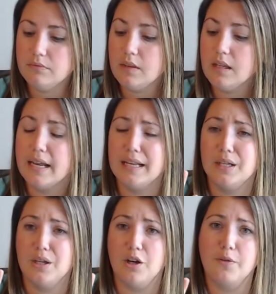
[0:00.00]
I didn't
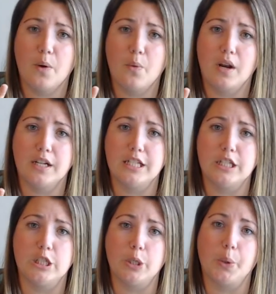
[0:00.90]
know if I wanted to
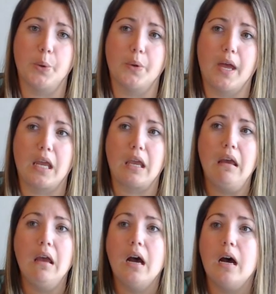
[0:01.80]
do like
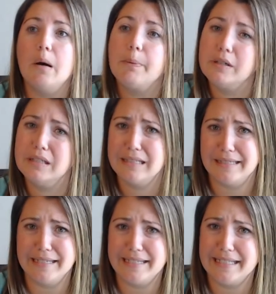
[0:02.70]
a
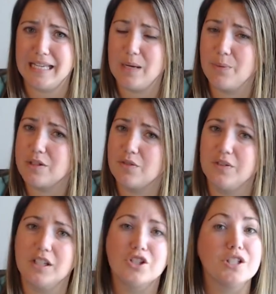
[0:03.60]
princess theme, which I feel
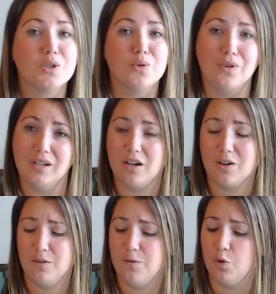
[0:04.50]
like she's too
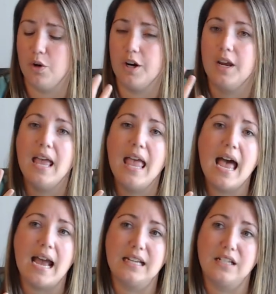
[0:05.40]
young for.
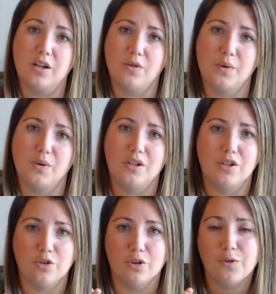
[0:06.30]
I didn't know if I wanted
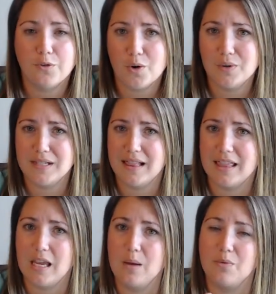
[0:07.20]
to do a Frozen
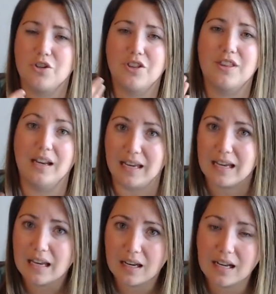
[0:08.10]
theme, which then
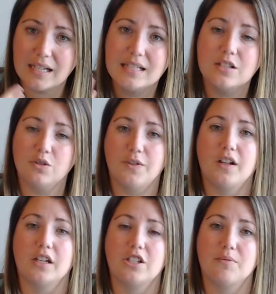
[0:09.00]
again, I still felt
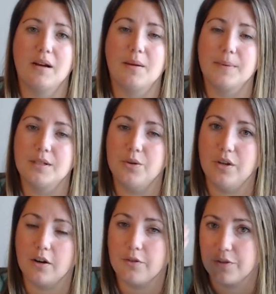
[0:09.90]
like she might have been too
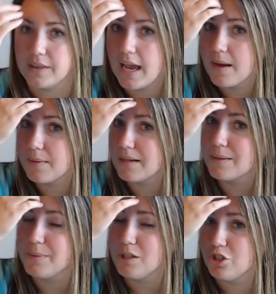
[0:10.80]
young for that because I
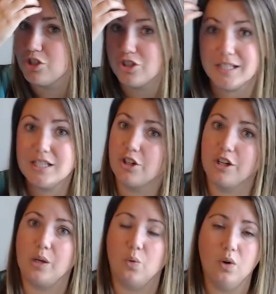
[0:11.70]
mean, she's just
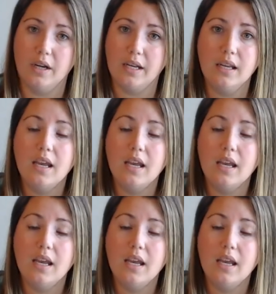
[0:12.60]
turning one.